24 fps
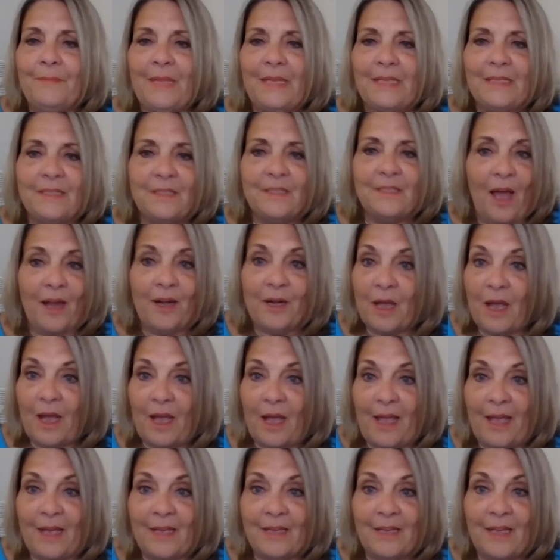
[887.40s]
is not
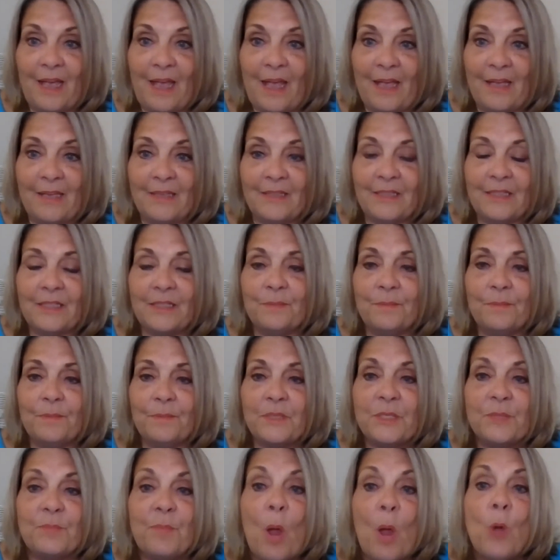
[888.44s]
as
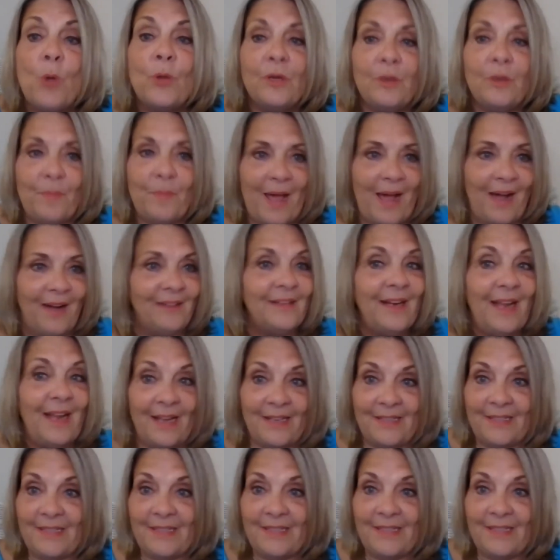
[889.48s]
spoken about
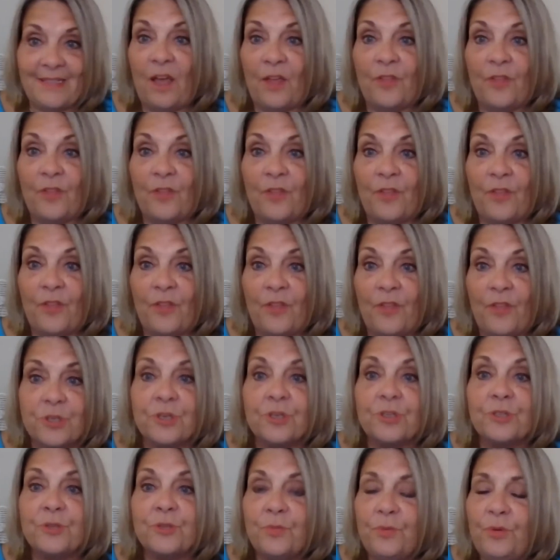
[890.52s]
as in other
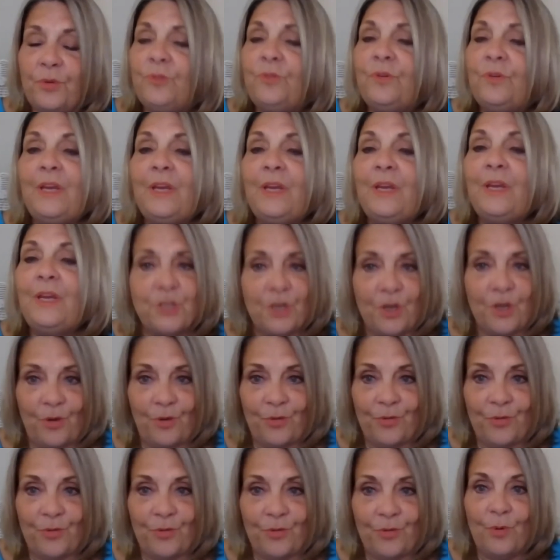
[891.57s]
cultures. You need to
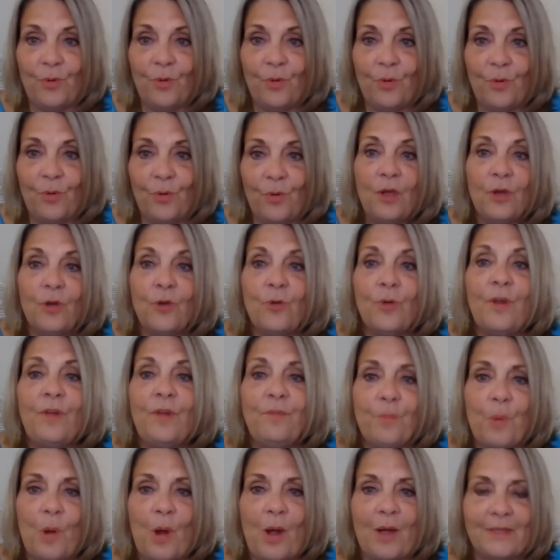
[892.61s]
go through
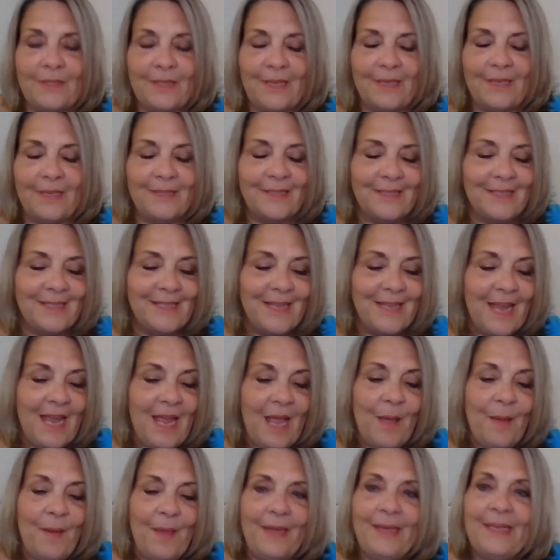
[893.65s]
grief processes.
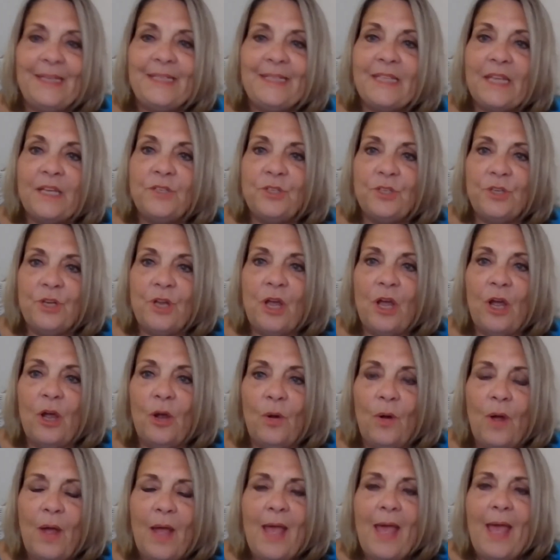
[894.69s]
And he said, you
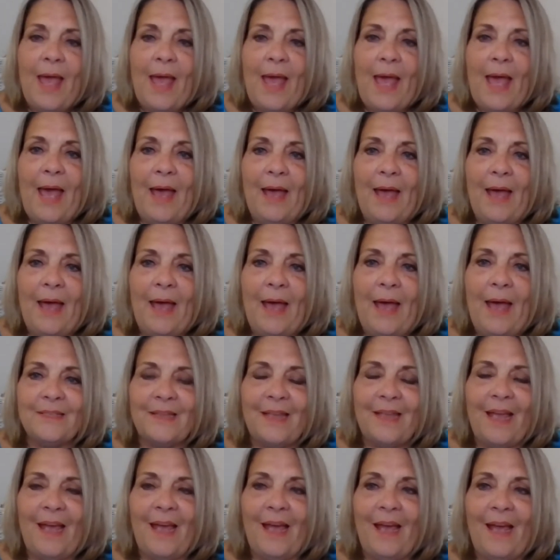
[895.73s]
know, as
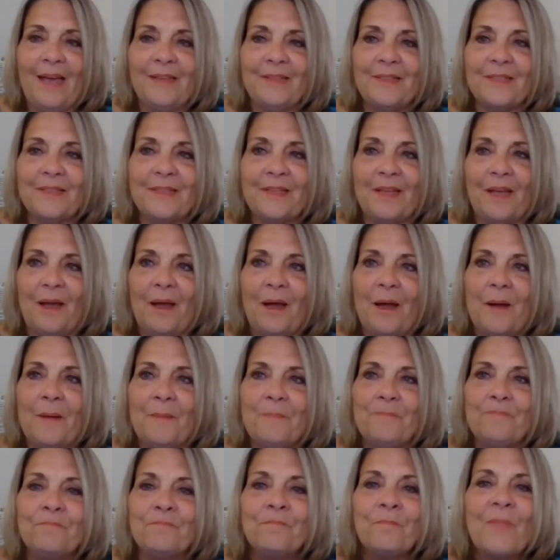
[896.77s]

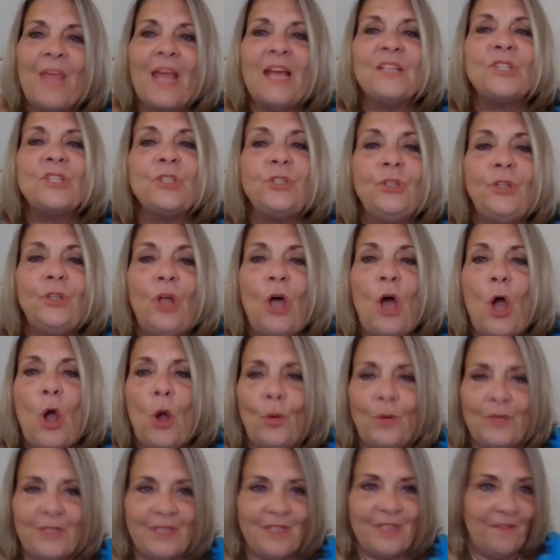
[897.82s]
low as
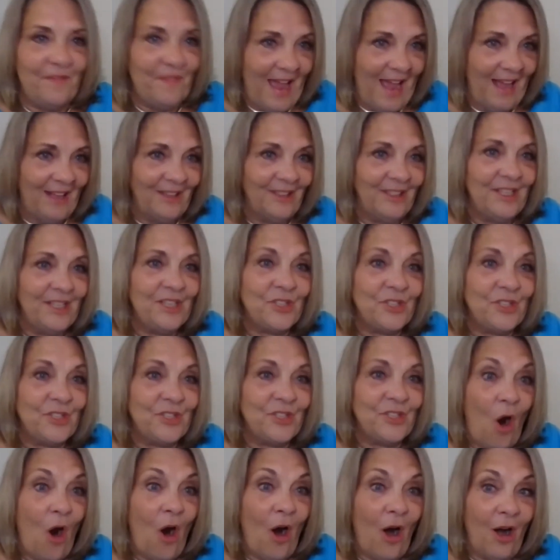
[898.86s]
the valleys
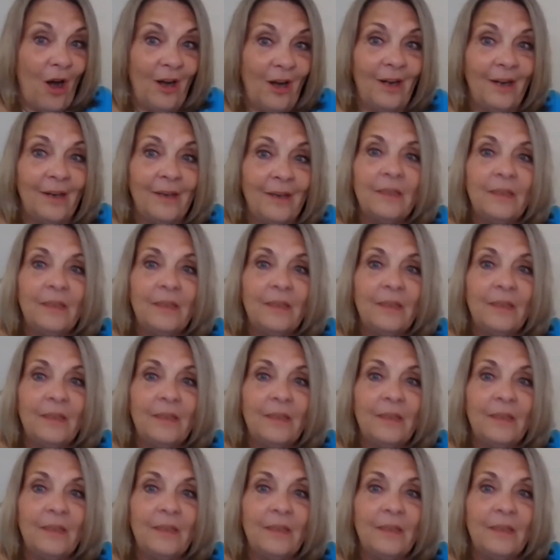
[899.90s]
are,